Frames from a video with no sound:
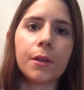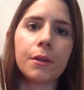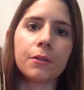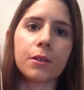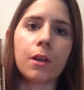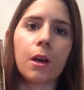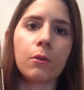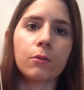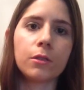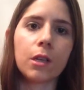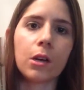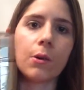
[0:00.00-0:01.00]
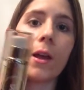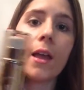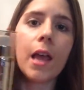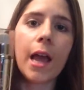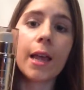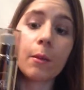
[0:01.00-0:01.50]
years ago, so
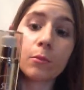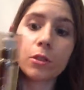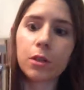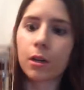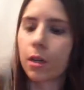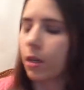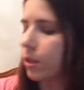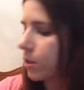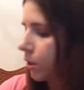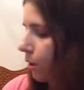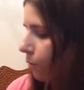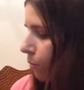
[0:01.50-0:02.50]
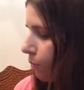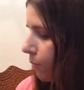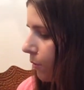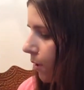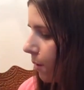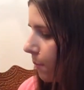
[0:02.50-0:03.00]
I am starting to go
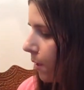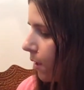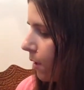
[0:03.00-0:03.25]
through them.